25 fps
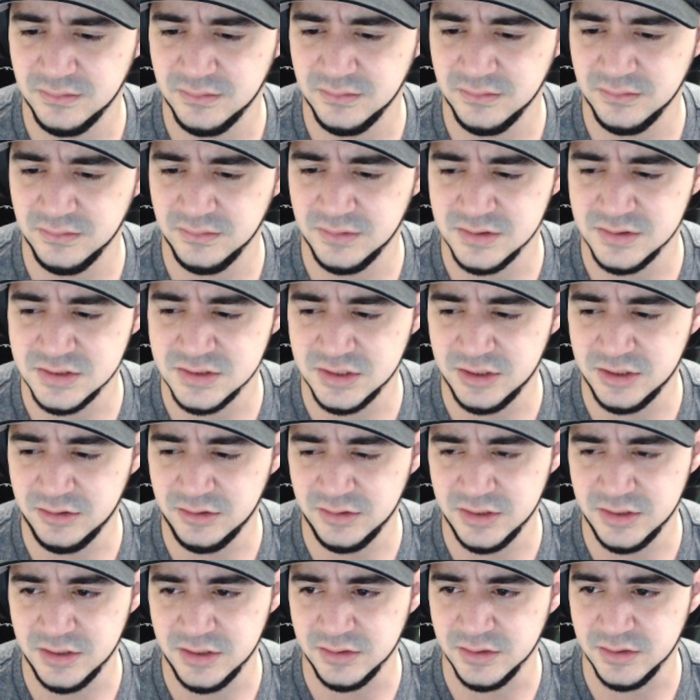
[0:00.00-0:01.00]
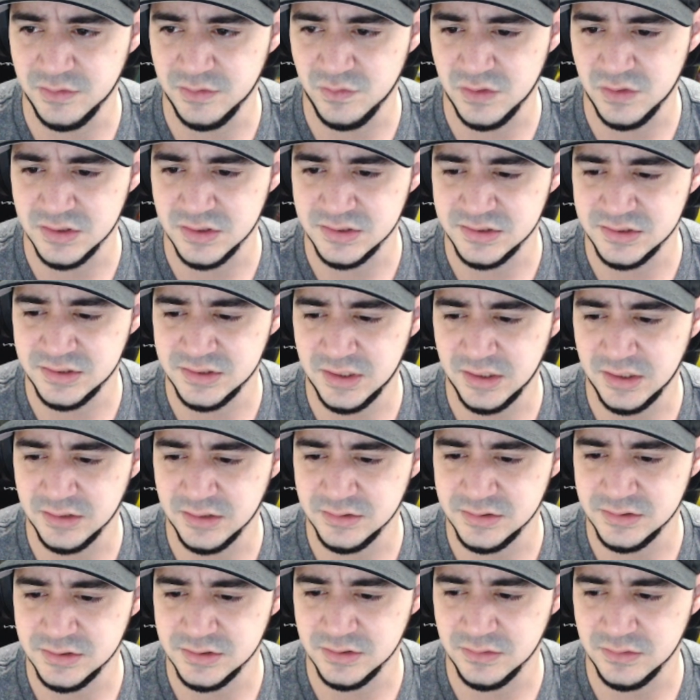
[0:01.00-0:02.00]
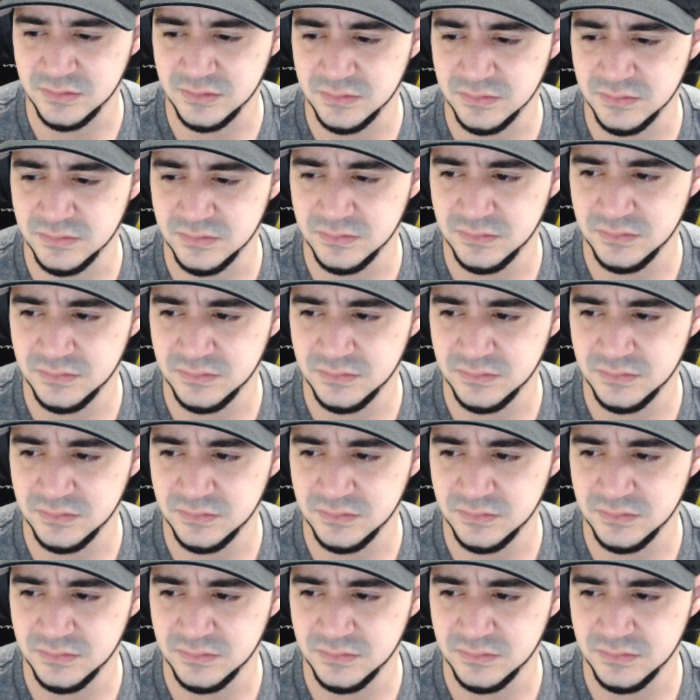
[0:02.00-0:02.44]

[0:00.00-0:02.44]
There's literally only one set, so